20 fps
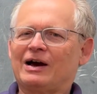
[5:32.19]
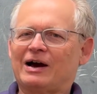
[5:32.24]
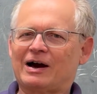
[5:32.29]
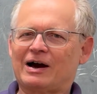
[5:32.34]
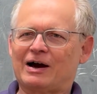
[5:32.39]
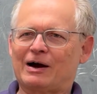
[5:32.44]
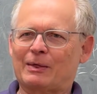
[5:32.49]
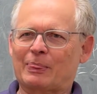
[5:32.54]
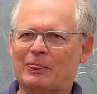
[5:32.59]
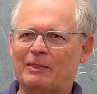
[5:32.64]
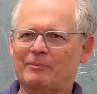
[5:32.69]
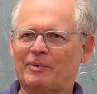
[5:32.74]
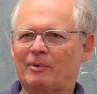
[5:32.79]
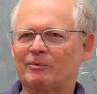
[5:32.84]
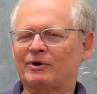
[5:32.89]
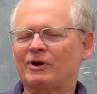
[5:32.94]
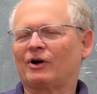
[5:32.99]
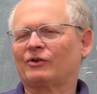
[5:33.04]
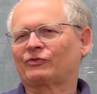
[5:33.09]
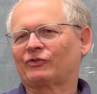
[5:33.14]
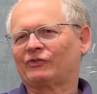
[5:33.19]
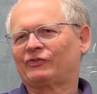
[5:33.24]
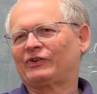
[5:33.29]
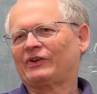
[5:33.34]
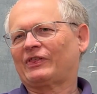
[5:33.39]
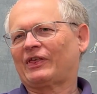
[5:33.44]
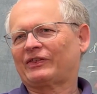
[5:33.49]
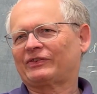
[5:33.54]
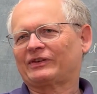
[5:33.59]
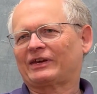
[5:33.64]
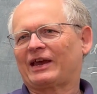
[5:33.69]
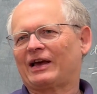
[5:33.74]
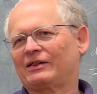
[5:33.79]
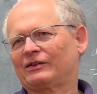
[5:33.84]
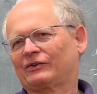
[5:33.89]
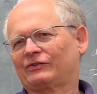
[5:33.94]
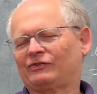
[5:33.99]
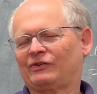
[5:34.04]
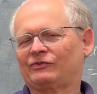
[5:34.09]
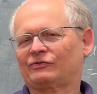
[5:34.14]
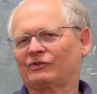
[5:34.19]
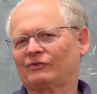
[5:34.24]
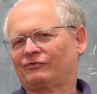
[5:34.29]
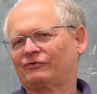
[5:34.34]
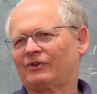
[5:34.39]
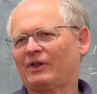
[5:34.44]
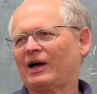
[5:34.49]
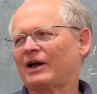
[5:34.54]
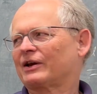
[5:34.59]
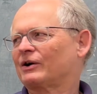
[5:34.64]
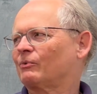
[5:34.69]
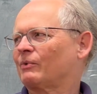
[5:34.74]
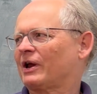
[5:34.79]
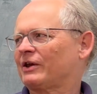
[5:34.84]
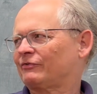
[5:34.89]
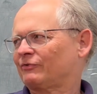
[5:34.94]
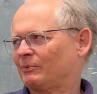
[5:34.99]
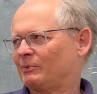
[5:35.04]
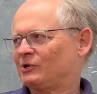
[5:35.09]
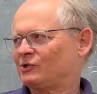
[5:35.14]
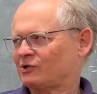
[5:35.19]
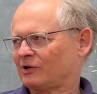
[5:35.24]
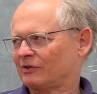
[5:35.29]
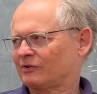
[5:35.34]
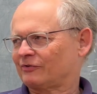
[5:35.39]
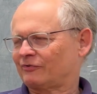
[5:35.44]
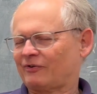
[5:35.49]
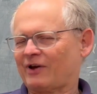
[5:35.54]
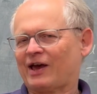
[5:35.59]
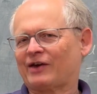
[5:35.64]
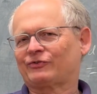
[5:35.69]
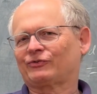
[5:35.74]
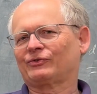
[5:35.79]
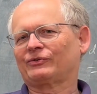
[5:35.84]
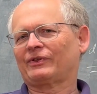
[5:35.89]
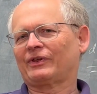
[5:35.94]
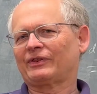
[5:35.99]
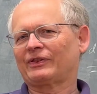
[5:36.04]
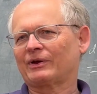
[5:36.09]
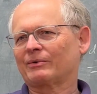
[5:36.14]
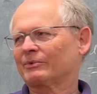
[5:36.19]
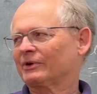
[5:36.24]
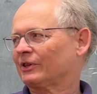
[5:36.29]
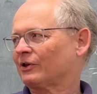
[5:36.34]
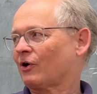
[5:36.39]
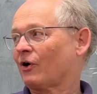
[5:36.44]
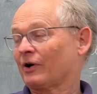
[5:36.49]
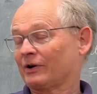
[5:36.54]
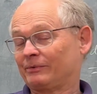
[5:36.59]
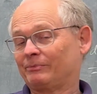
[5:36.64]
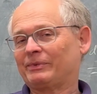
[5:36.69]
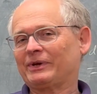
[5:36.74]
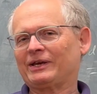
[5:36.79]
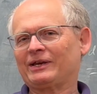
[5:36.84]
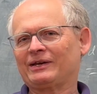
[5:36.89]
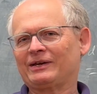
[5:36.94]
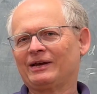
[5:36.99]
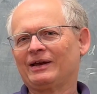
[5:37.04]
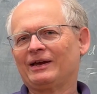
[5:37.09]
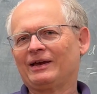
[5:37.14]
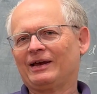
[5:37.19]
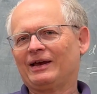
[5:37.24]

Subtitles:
But we also see that the galaxies are flying away from each other faster than they really ought to be.